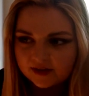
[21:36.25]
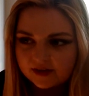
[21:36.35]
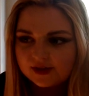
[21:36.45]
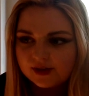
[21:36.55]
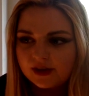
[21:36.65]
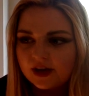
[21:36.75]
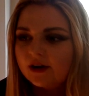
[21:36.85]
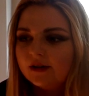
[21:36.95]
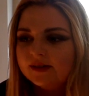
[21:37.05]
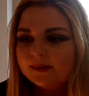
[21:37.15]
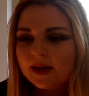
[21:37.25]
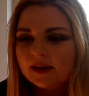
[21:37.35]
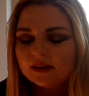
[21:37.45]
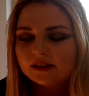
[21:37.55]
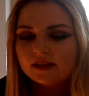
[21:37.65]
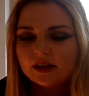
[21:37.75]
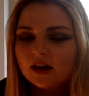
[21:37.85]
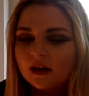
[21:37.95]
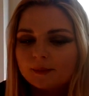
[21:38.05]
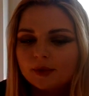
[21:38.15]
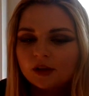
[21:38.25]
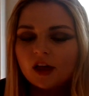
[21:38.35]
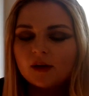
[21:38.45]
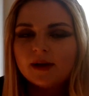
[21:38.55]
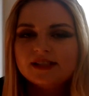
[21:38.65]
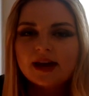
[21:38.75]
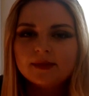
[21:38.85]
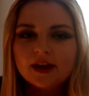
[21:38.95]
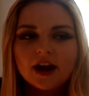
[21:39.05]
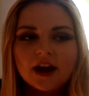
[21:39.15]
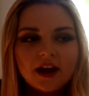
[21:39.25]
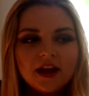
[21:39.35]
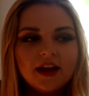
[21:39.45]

in the studio, spend um, a lot of my time there,